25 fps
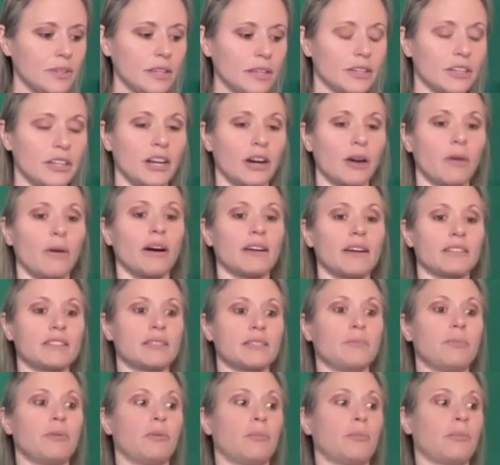a
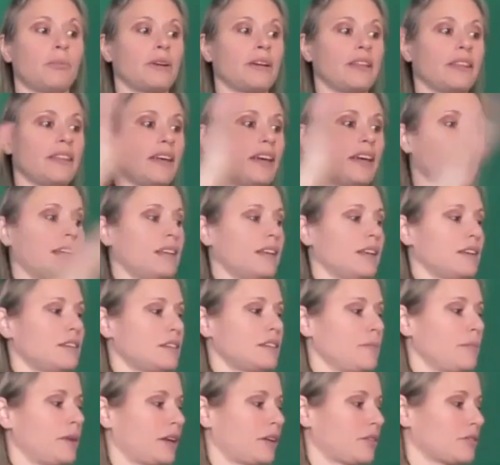simple breathe in to
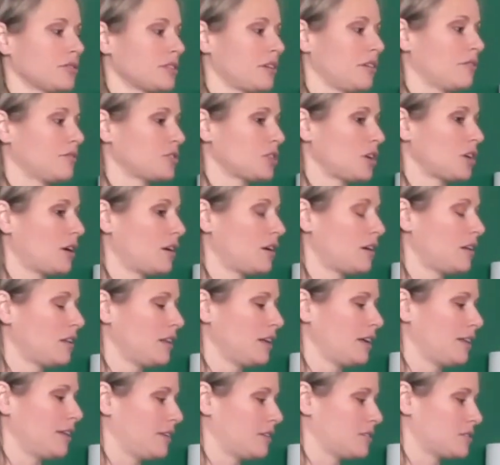make yourself tall
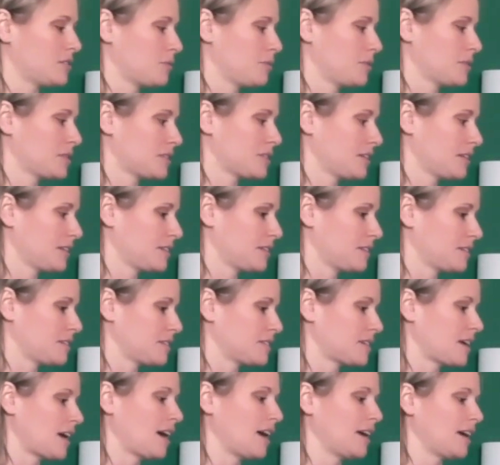and then twisting to the
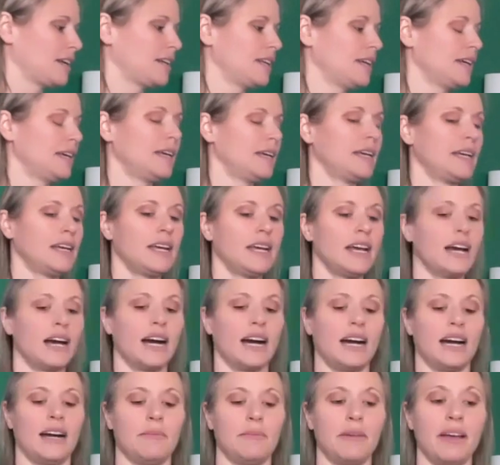side.
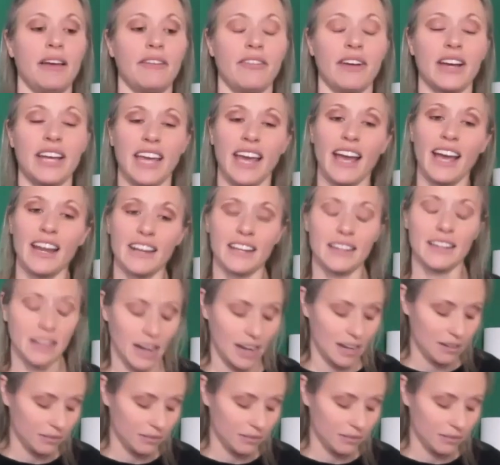If I can,